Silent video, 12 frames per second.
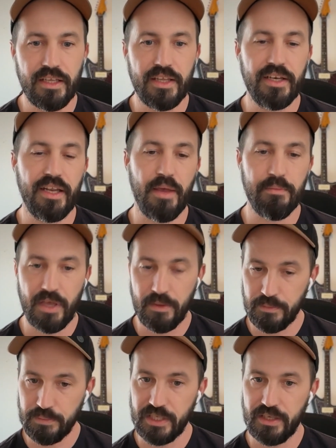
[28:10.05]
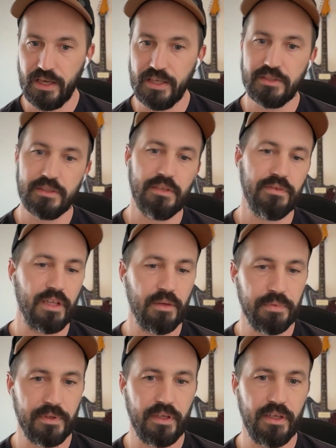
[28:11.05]
an MMPA to
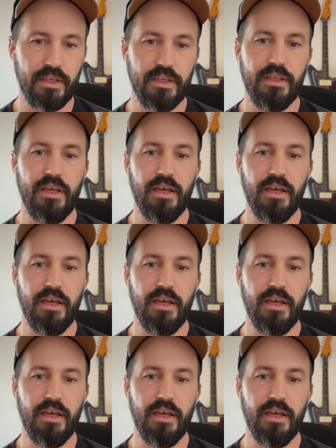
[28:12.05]
develop a